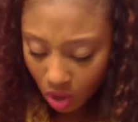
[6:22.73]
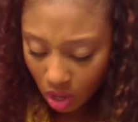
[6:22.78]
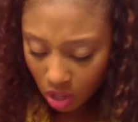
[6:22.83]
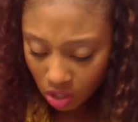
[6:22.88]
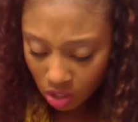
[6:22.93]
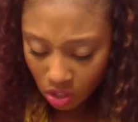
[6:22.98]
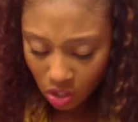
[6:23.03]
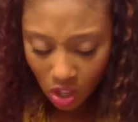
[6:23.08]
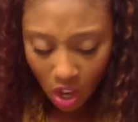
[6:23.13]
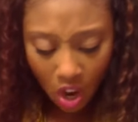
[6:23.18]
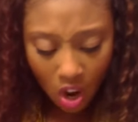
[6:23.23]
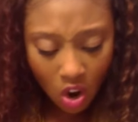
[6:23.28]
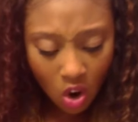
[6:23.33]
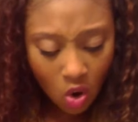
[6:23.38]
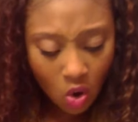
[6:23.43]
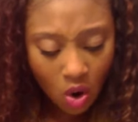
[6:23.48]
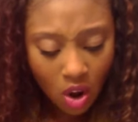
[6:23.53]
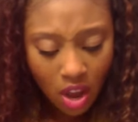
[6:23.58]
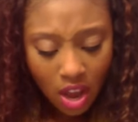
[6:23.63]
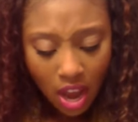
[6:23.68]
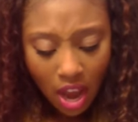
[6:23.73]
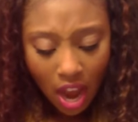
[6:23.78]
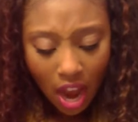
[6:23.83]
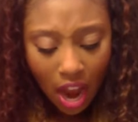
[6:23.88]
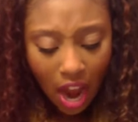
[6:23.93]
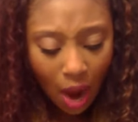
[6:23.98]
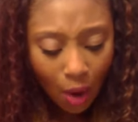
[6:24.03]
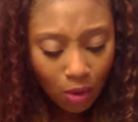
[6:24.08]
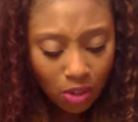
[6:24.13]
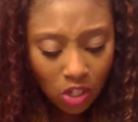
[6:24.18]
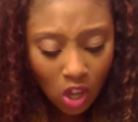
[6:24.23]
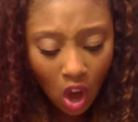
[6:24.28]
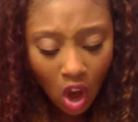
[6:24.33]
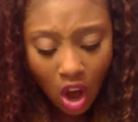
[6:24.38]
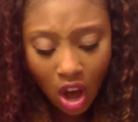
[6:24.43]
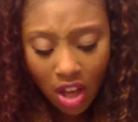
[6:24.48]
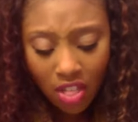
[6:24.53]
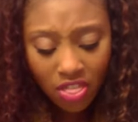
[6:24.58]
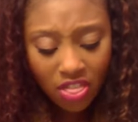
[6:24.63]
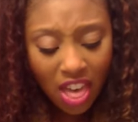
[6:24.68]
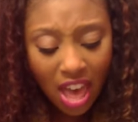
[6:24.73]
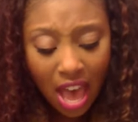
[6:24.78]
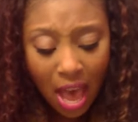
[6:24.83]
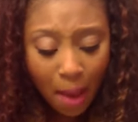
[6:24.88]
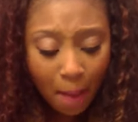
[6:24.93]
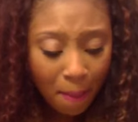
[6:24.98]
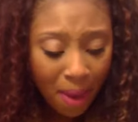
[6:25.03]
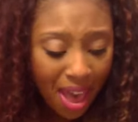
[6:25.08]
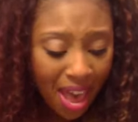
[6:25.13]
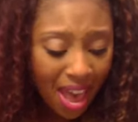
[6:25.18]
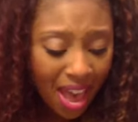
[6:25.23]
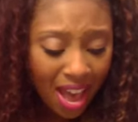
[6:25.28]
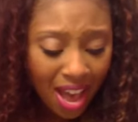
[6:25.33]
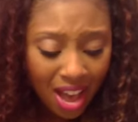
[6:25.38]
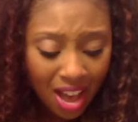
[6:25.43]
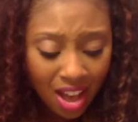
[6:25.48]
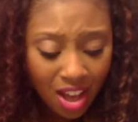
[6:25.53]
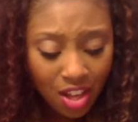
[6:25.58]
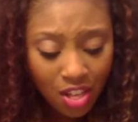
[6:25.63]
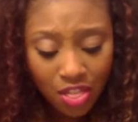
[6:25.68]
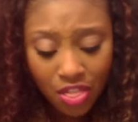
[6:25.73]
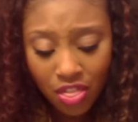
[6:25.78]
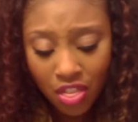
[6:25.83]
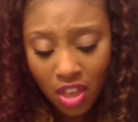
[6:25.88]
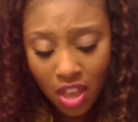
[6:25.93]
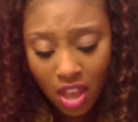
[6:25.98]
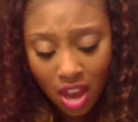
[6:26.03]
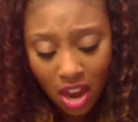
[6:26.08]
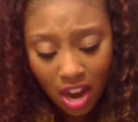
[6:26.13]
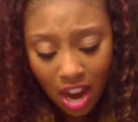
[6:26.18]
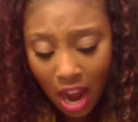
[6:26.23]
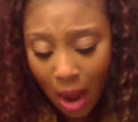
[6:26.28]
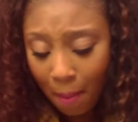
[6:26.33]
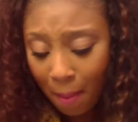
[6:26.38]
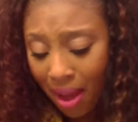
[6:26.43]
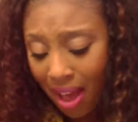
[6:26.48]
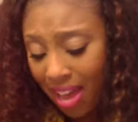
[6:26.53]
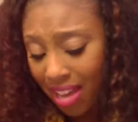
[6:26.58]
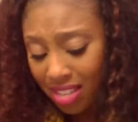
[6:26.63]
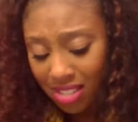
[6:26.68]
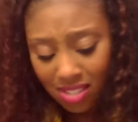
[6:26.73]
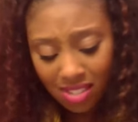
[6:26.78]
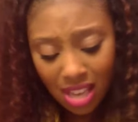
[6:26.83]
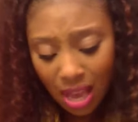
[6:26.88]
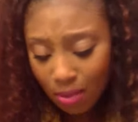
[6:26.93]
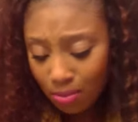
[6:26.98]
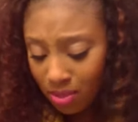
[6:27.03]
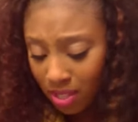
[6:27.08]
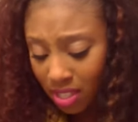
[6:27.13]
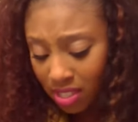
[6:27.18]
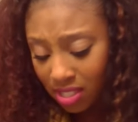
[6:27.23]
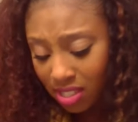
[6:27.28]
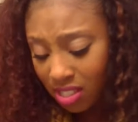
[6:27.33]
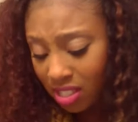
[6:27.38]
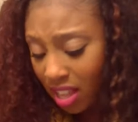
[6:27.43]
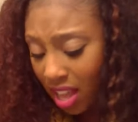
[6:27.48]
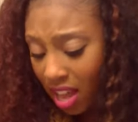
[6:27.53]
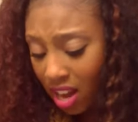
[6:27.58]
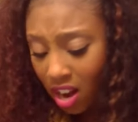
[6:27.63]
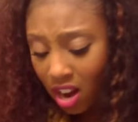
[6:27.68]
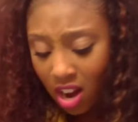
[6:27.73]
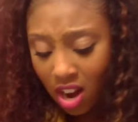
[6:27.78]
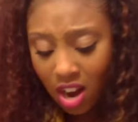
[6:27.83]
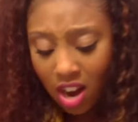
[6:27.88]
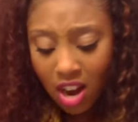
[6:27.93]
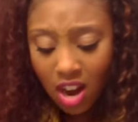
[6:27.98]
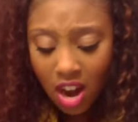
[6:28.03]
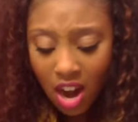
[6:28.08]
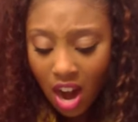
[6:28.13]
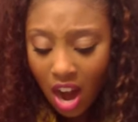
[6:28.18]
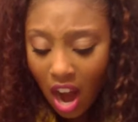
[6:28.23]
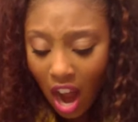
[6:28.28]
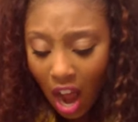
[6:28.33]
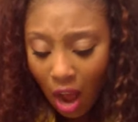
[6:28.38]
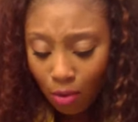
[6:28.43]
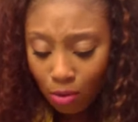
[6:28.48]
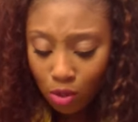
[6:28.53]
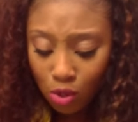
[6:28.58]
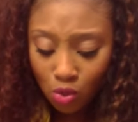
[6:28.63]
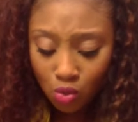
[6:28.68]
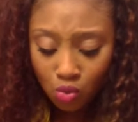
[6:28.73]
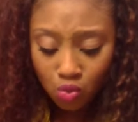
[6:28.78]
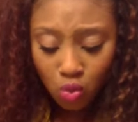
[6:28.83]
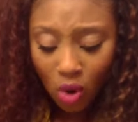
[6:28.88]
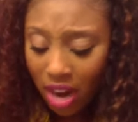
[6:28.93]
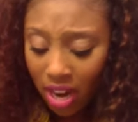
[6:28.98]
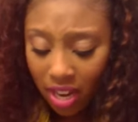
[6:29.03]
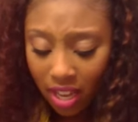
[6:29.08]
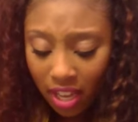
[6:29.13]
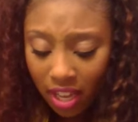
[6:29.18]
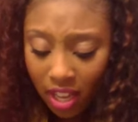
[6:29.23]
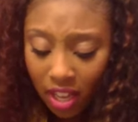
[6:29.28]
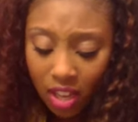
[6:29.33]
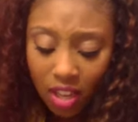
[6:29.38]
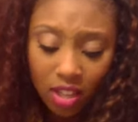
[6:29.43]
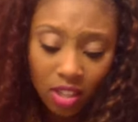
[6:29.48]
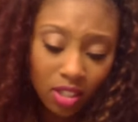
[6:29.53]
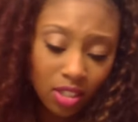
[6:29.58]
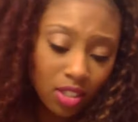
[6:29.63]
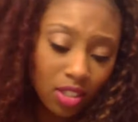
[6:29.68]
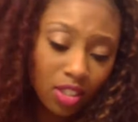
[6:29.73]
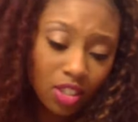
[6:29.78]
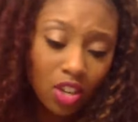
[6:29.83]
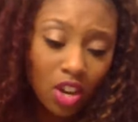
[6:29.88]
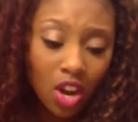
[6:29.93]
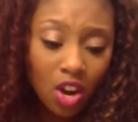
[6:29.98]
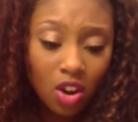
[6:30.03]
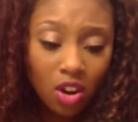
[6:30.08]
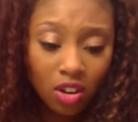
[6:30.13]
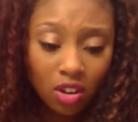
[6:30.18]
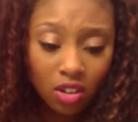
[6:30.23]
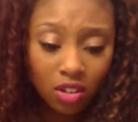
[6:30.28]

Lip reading: So I was on that path, got my acceptance letter. I was ready, you know?